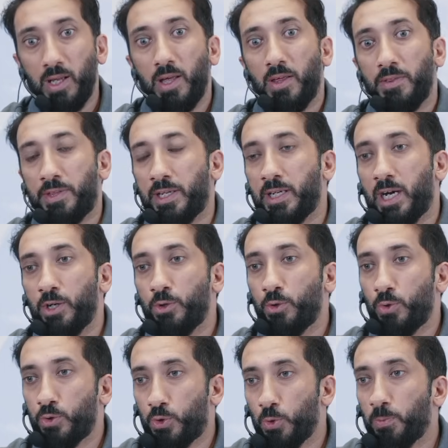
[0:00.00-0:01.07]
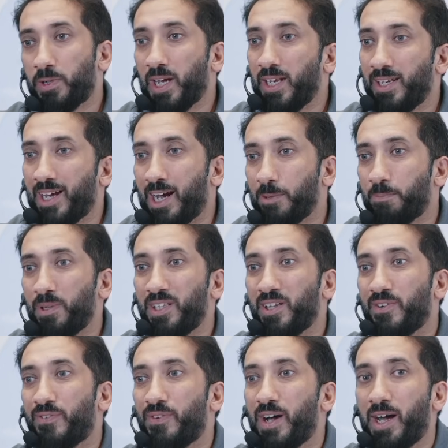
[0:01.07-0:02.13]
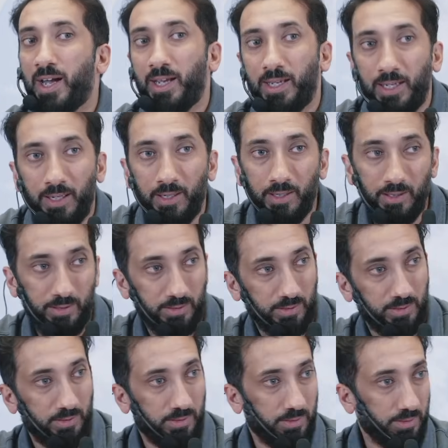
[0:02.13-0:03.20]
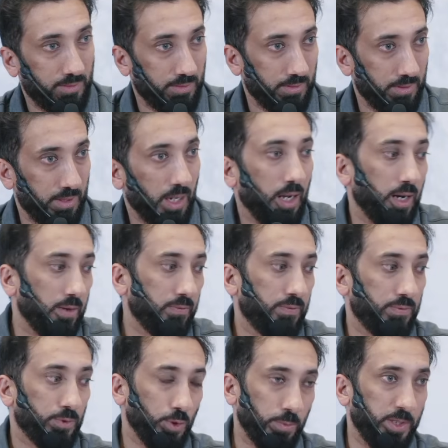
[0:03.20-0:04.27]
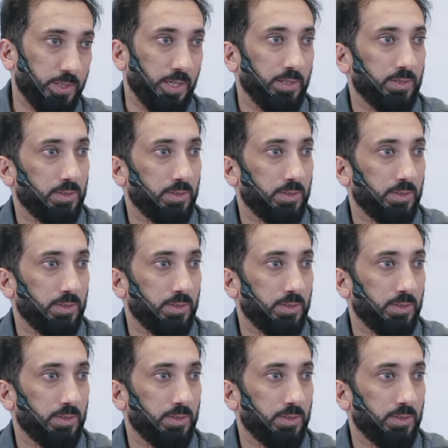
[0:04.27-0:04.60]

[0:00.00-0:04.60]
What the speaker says: then an-nujum cannot be the fa'il of tumisat,